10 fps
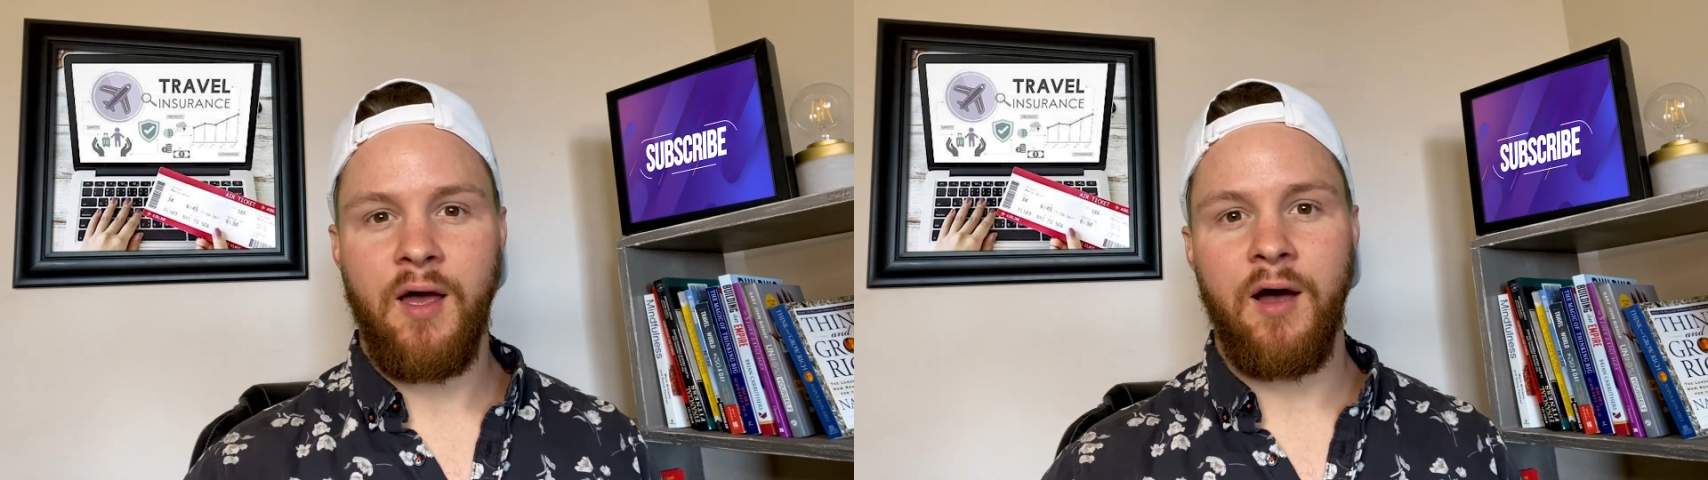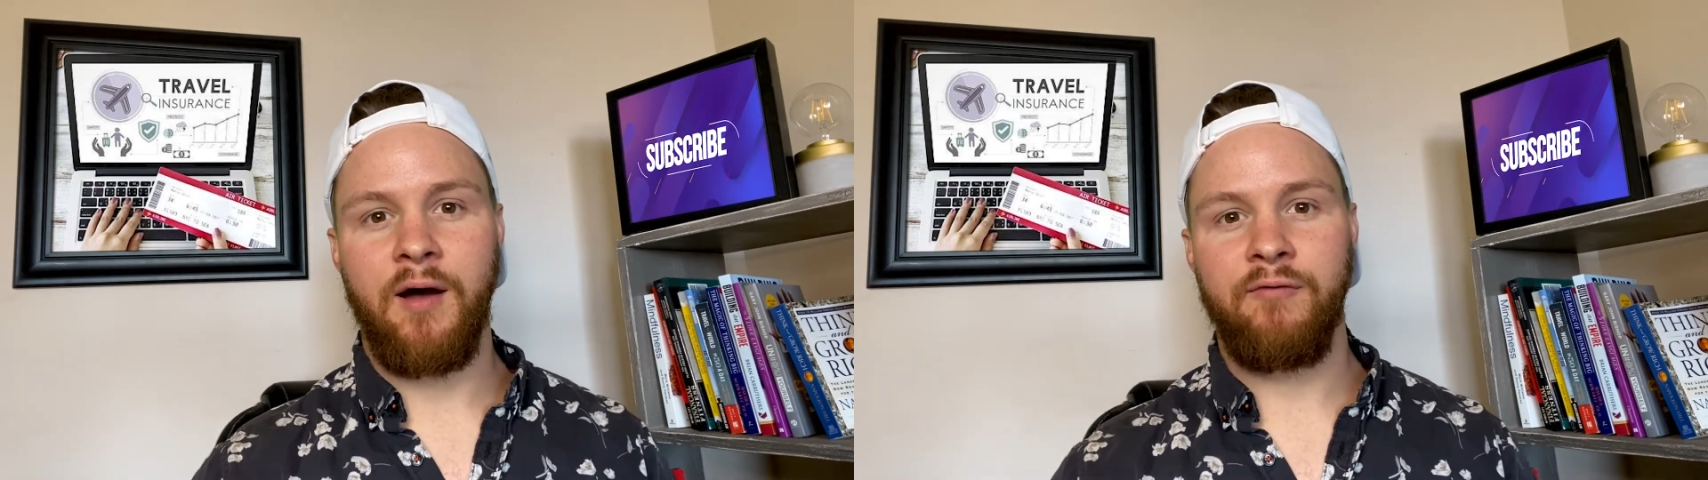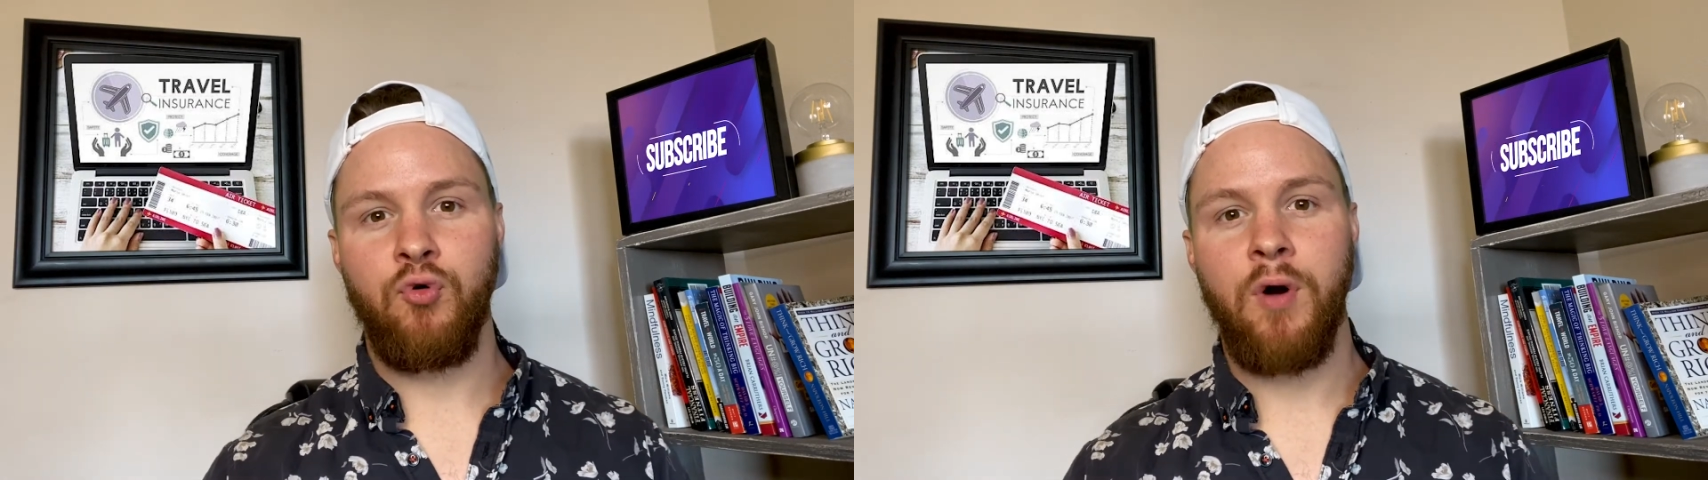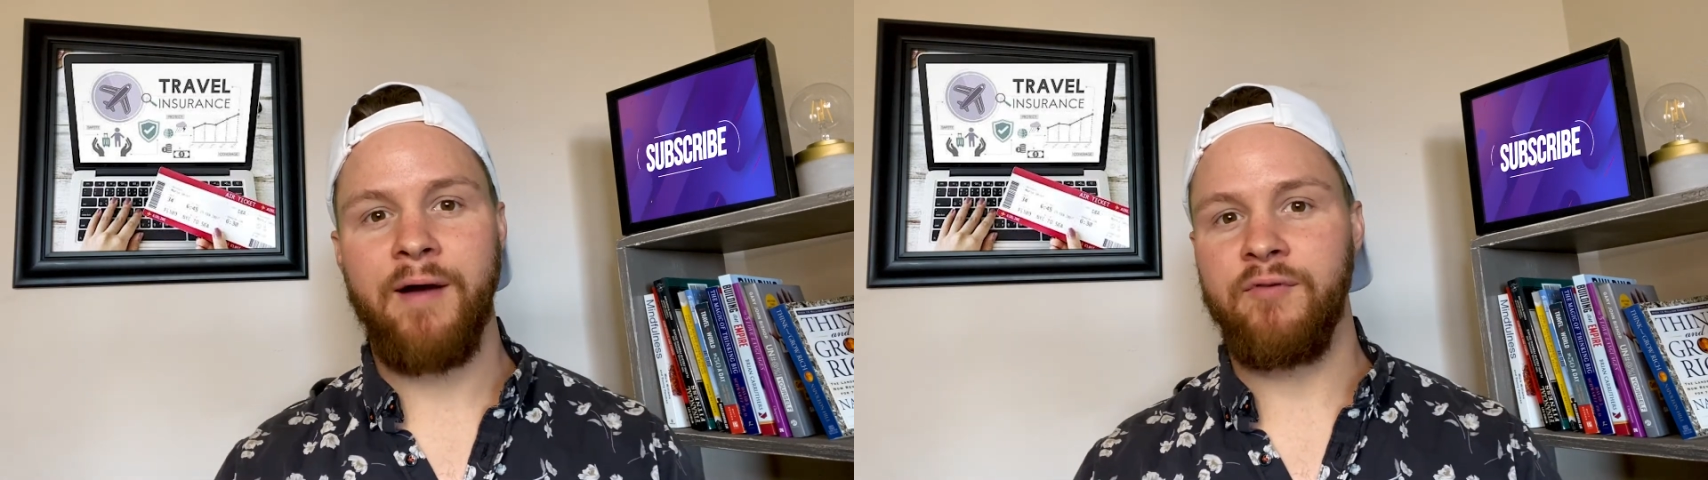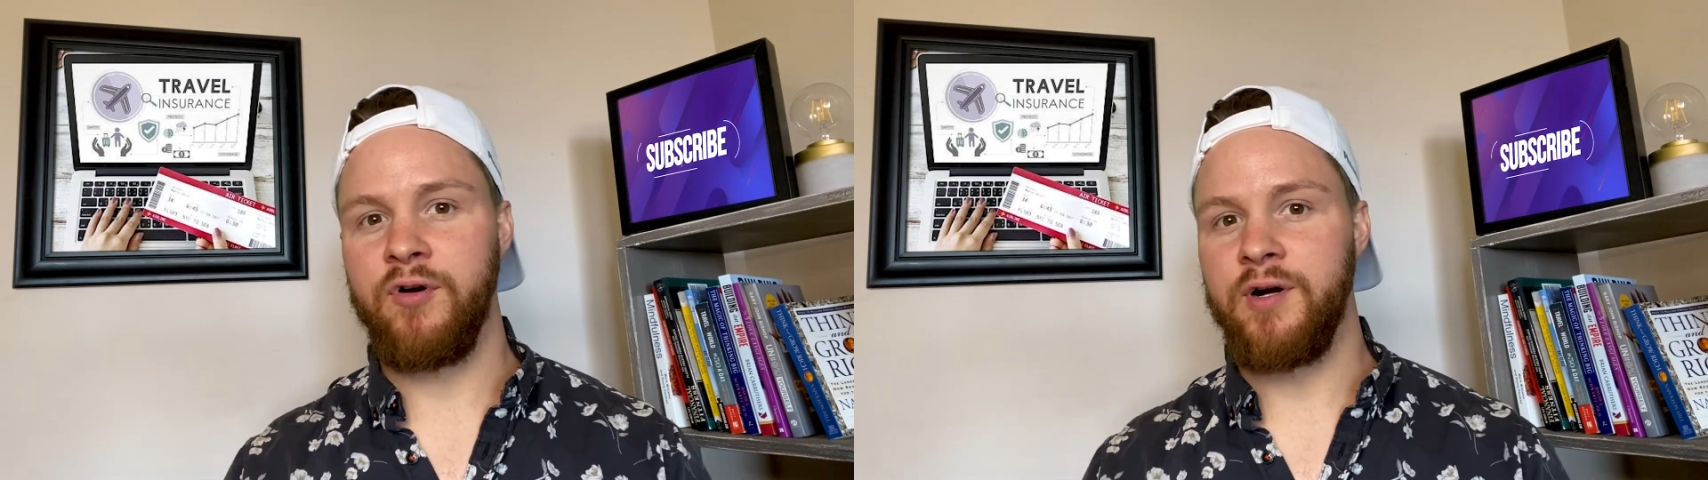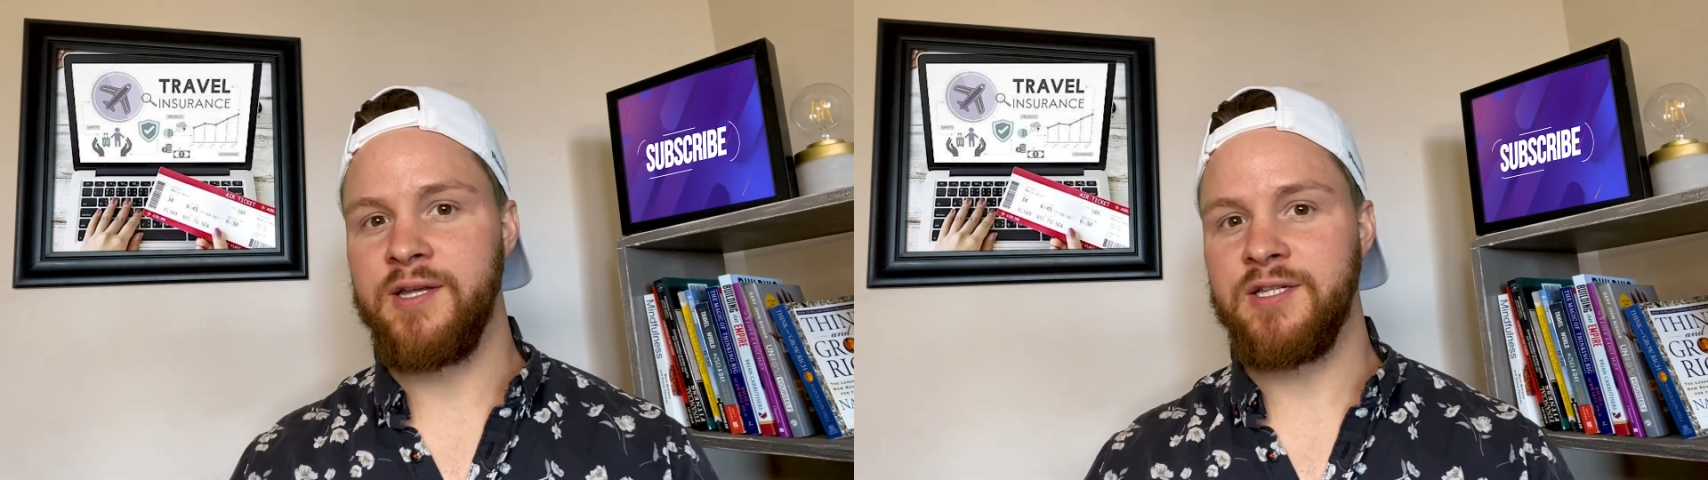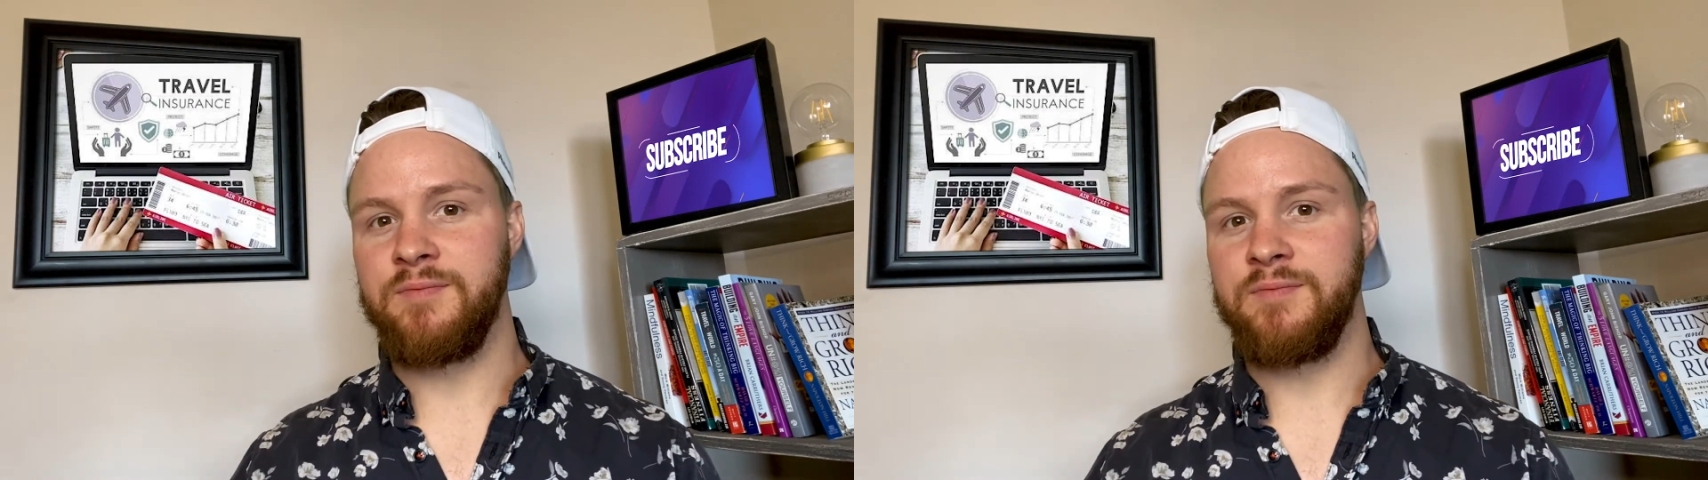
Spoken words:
of whoever is